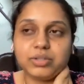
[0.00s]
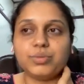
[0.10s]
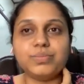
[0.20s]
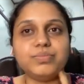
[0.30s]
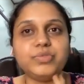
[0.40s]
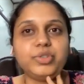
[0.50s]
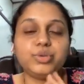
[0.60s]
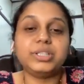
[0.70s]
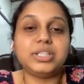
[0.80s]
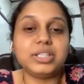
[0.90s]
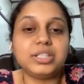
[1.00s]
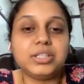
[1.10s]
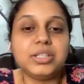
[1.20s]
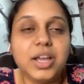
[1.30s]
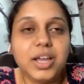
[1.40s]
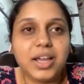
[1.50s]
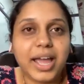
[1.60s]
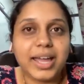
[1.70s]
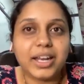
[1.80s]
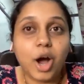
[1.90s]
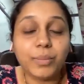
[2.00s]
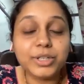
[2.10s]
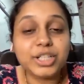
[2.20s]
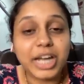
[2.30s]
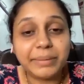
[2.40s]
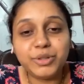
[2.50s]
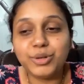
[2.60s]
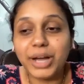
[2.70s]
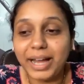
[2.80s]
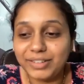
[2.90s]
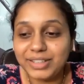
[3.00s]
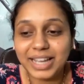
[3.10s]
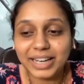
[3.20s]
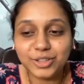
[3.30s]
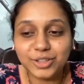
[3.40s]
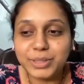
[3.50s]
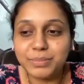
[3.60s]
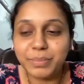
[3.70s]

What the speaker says: So, it's and how much time do you have exactly to be